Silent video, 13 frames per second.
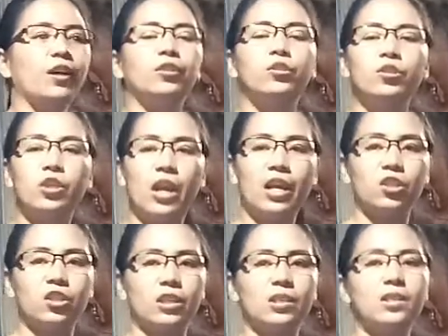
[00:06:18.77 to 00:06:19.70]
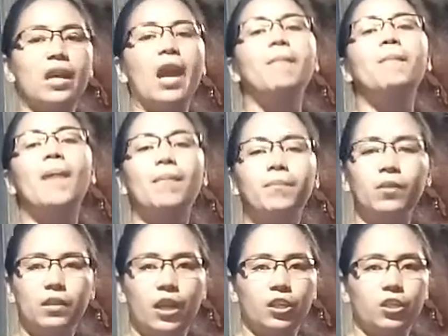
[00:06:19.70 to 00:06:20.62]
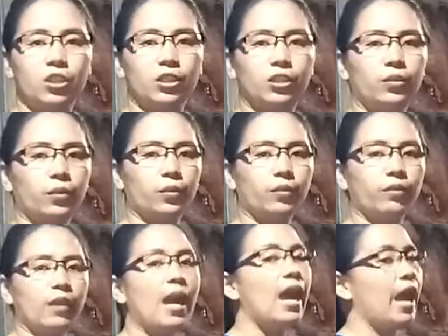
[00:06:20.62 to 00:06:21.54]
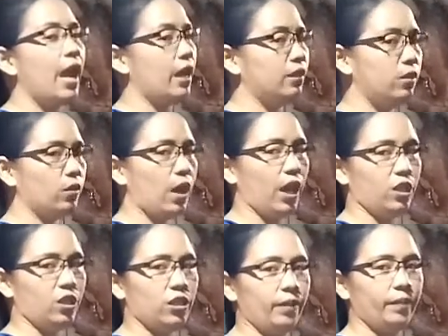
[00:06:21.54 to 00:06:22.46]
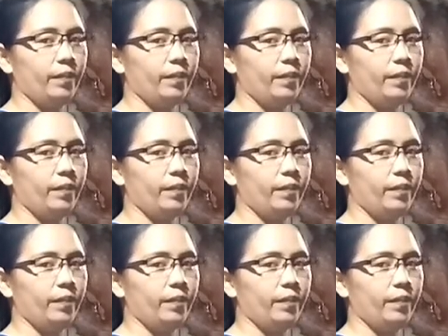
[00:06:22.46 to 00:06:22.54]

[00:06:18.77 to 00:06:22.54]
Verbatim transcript: to changes in population growth and location.